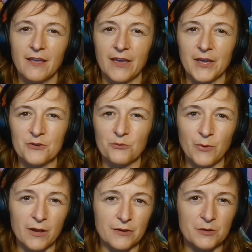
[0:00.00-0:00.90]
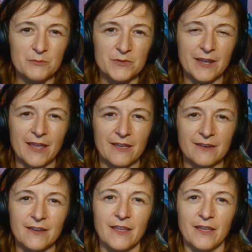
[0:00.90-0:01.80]
and welcomed,
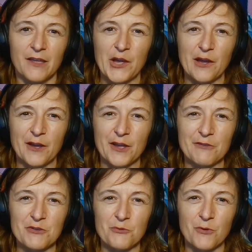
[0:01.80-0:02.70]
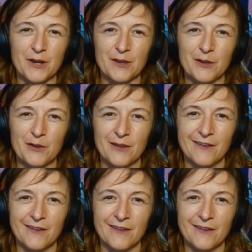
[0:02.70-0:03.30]
and if you want to